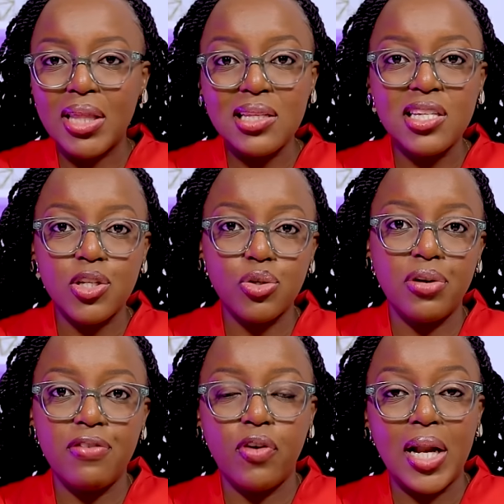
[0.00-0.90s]
But that's a
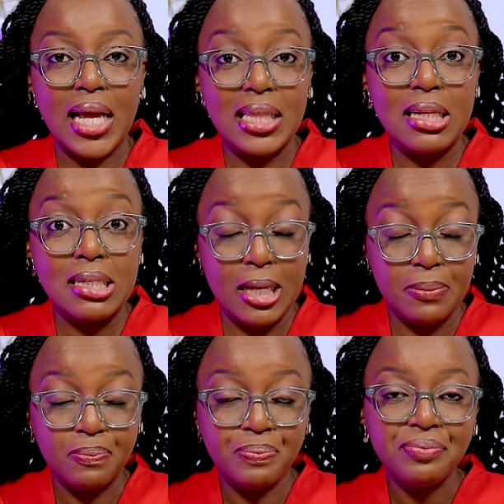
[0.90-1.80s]
story for another
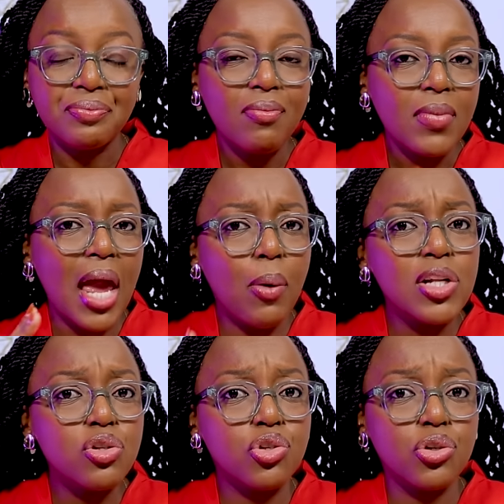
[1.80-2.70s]
day. I
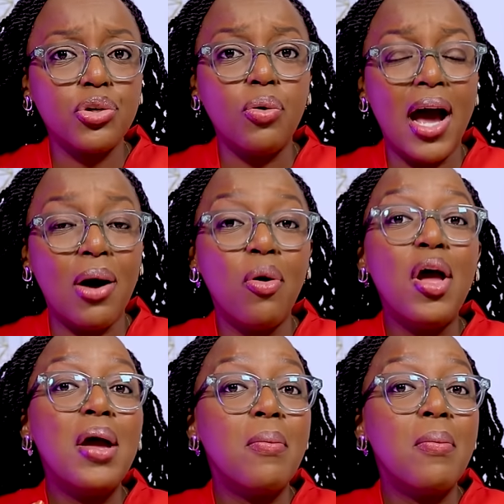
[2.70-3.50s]
want to show you how